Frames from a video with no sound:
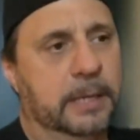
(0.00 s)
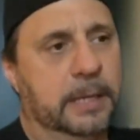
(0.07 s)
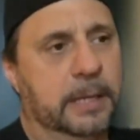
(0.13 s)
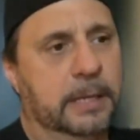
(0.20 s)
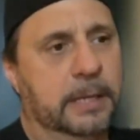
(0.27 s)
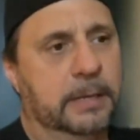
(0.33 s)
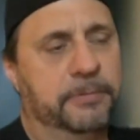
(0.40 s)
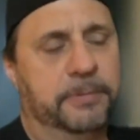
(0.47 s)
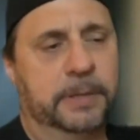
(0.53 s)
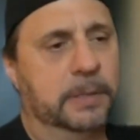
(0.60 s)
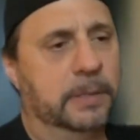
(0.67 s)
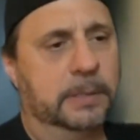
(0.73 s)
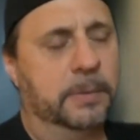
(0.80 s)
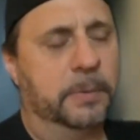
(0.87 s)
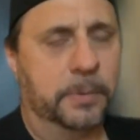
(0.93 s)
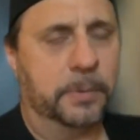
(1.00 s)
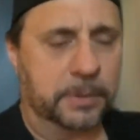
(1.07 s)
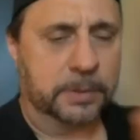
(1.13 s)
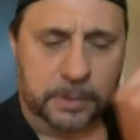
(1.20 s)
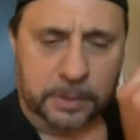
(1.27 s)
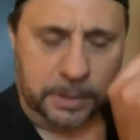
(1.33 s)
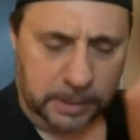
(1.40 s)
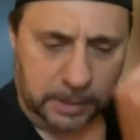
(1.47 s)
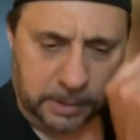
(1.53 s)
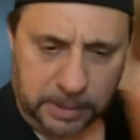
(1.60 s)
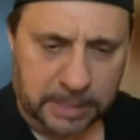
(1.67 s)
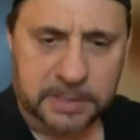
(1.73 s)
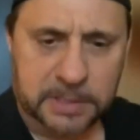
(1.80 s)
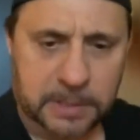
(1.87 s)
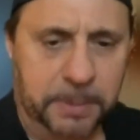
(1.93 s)
I felt there
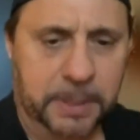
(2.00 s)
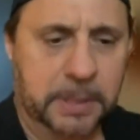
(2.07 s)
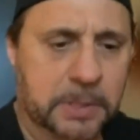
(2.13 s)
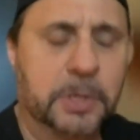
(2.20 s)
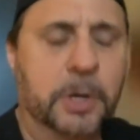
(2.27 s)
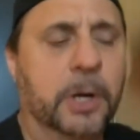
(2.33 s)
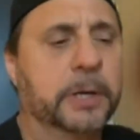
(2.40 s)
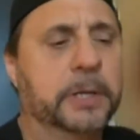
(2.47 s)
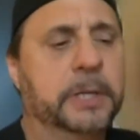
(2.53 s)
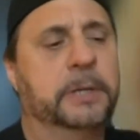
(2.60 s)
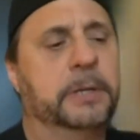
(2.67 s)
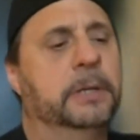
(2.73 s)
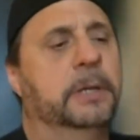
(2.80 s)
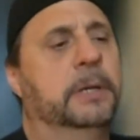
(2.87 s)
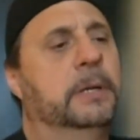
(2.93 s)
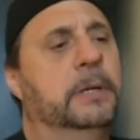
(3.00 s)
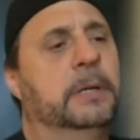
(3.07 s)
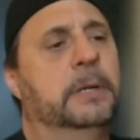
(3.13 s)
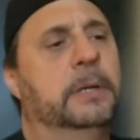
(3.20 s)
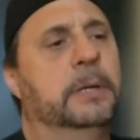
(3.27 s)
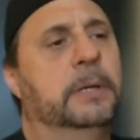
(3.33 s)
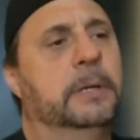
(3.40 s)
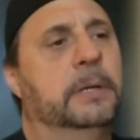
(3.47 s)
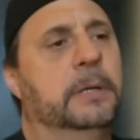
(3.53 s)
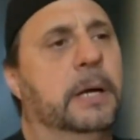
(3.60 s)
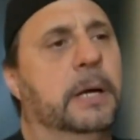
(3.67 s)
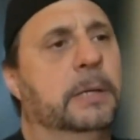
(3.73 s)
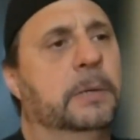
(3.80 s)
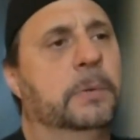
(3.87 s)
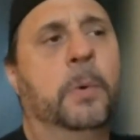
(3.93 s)
needs to be a guitar here.
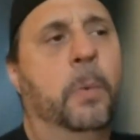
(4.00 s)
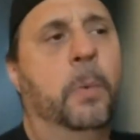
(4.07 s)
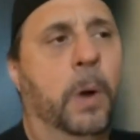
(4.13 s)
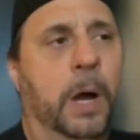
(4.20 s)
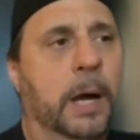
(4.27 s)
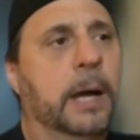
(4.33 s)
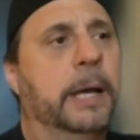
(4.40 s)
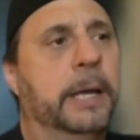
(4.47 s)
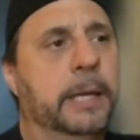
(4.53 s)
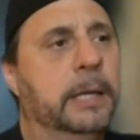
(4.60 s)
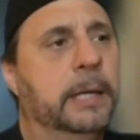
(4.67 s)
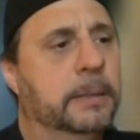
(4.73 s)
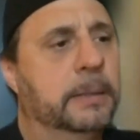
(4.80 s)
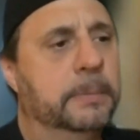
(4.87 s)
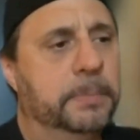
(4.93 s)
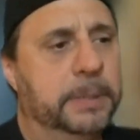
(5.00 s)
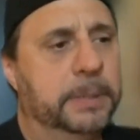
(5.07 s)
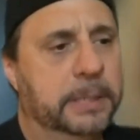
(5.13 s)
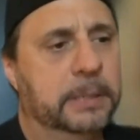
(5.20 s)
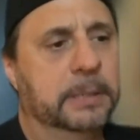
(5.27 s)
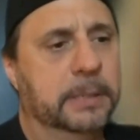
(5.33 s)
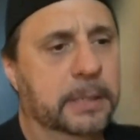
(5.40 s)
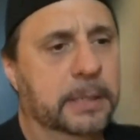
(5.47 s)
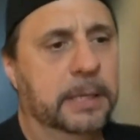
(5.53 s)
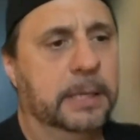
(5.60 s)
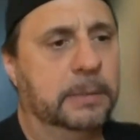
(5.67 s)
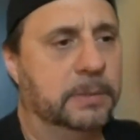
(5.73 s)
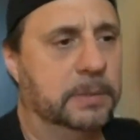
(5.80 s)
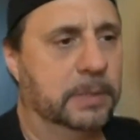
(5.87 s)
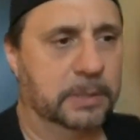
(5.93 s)
I don't know why, but
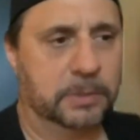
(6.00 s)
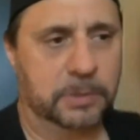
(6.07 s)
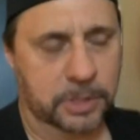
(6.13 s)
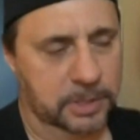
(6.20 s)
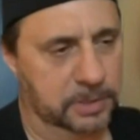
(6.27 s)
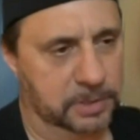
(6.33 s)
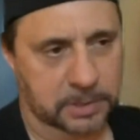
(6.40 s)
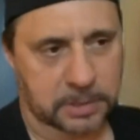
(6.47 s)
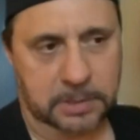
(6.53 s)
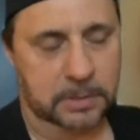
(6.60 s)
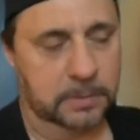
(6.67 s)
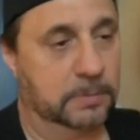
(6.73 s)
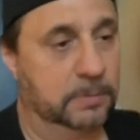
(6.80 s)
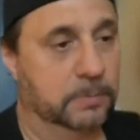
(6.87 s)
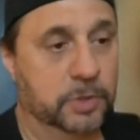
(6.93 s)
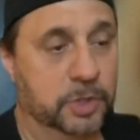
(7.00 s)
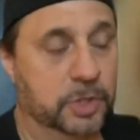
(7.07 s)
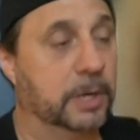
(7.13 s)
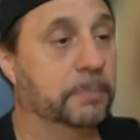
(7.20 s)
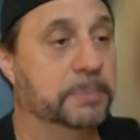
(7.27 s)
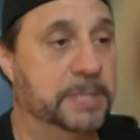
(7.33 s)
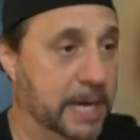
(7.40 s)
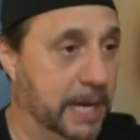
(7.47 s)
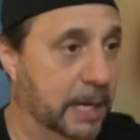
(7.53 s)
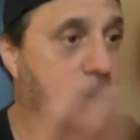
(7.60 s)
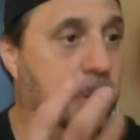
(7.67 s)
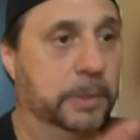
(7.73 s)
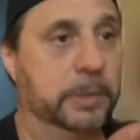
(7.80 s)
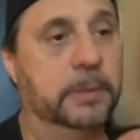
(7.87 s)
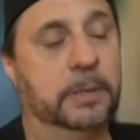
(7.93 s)
it just jumped
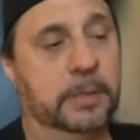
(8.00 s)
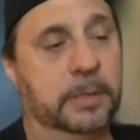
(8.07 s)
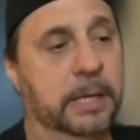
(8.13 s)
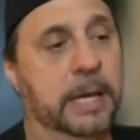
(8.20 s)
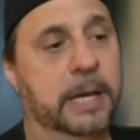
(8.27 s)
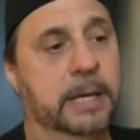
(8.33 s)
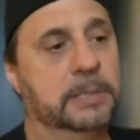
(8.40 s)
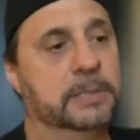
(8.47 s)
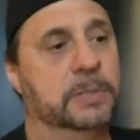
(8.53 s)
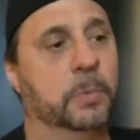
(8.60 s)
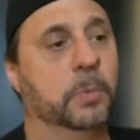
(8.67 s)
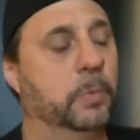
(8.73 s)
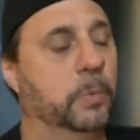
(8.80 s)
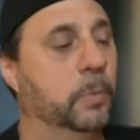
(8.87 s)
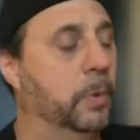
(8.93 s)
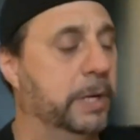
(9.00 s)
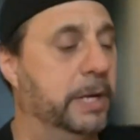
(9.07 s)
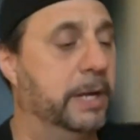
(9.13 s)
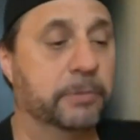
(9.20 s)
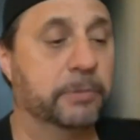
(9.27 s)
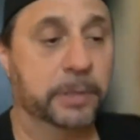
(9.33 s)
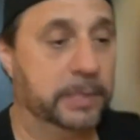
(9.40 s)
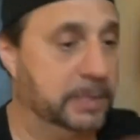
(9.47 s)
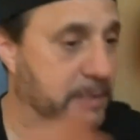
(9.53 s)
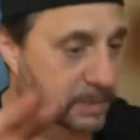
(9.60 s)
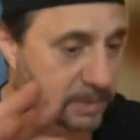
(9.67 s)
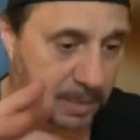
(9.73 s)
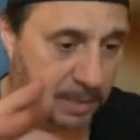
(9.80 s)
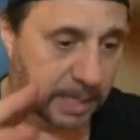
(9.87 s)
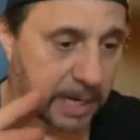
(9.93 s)
out as whatever it
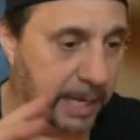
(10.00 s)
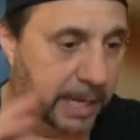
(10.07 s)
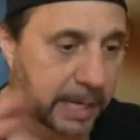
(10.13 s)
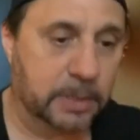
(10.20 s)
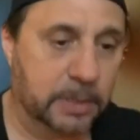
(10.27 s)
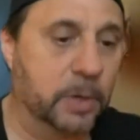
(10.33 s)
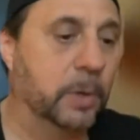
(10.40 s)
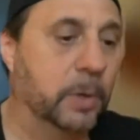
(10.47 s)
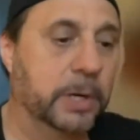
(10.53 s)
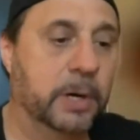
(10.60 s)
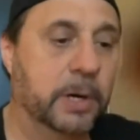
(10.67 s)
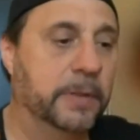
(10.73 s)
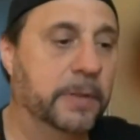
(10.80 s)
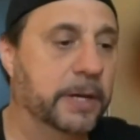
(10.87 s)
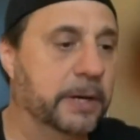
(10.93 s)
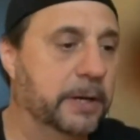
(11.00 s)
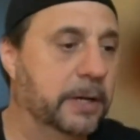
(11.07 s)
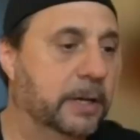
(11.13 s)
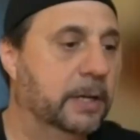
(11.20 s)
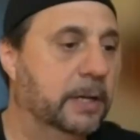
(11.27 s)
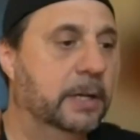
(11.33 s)
is that I had going on there.